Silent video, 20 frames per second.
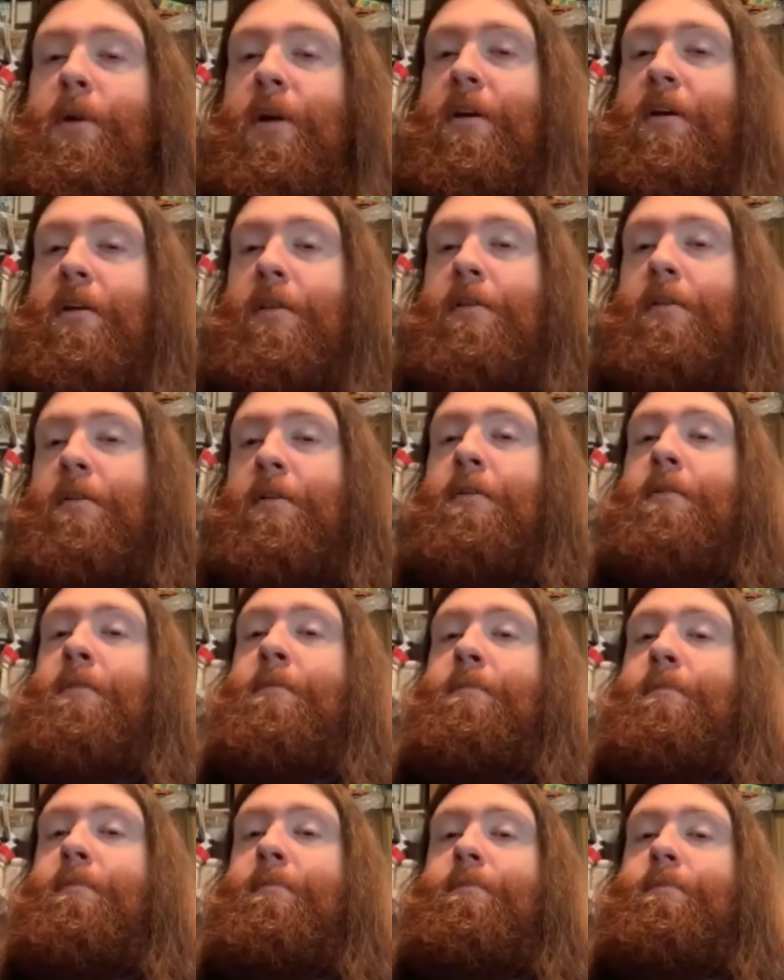Englund.
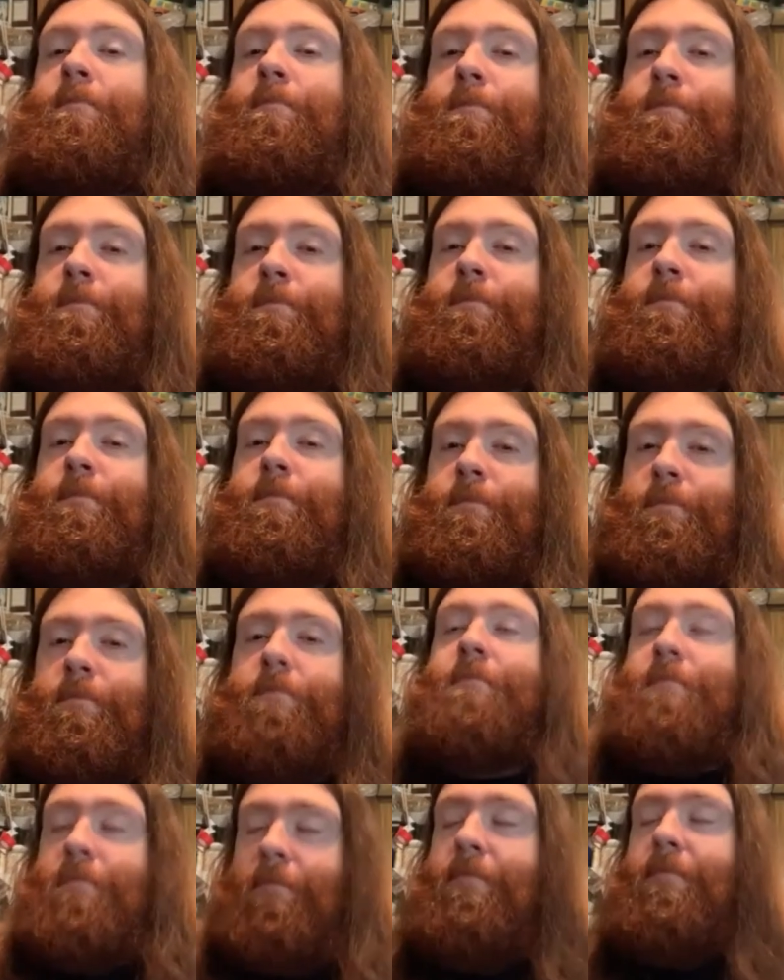Robert Englund,
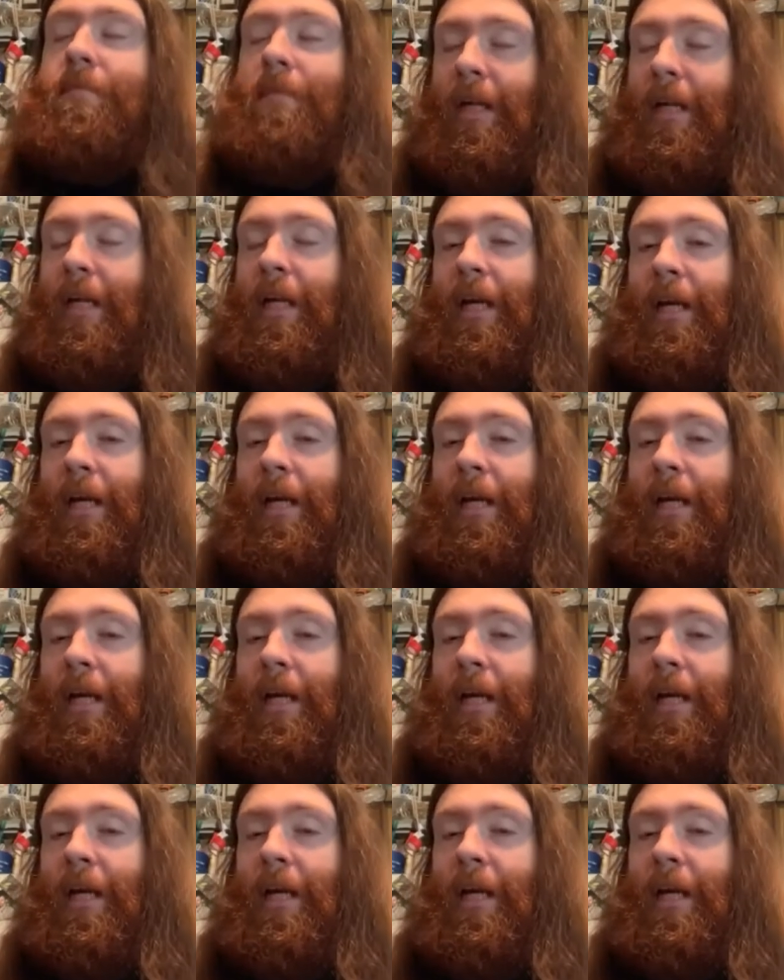dude. With, yeah.